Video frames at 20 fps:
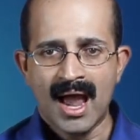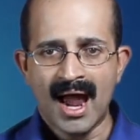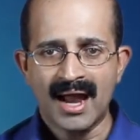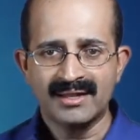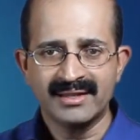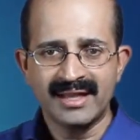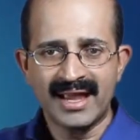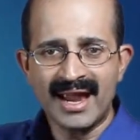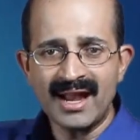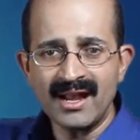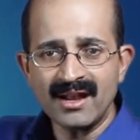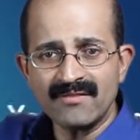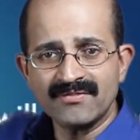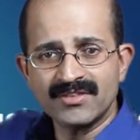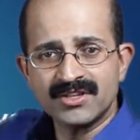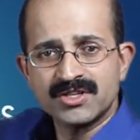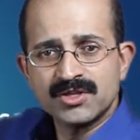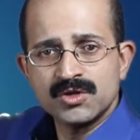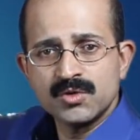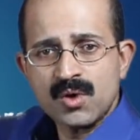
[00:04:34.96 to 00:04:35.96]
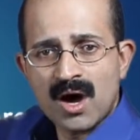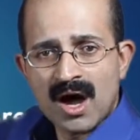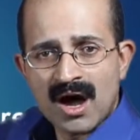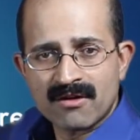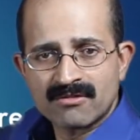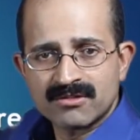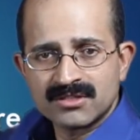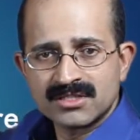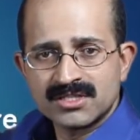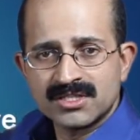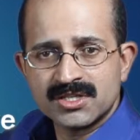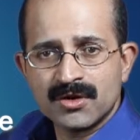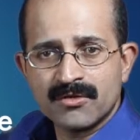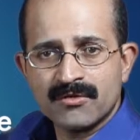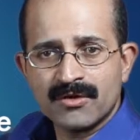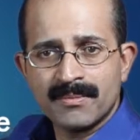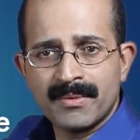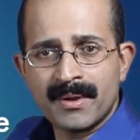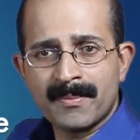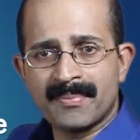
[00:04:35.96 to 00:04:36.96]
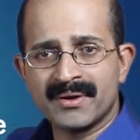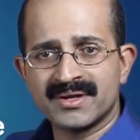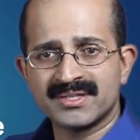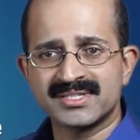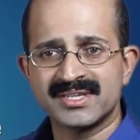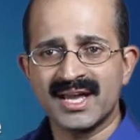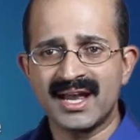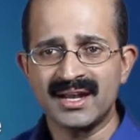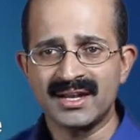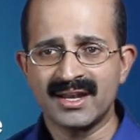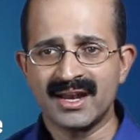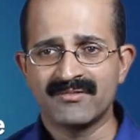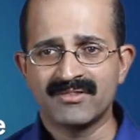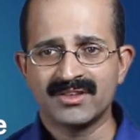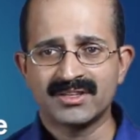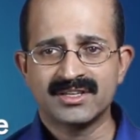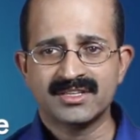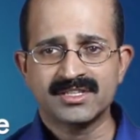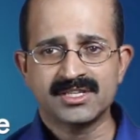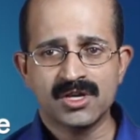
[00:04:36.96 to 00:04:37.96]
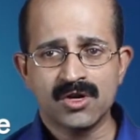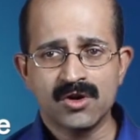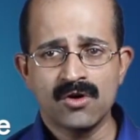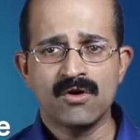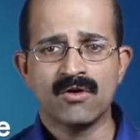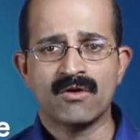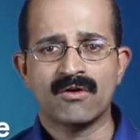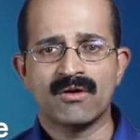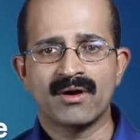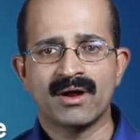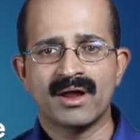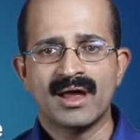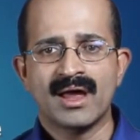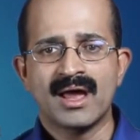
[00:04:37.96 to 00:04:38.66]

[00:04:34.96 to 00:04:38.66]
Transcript: At the end of the 2 hours, you would be presented with the score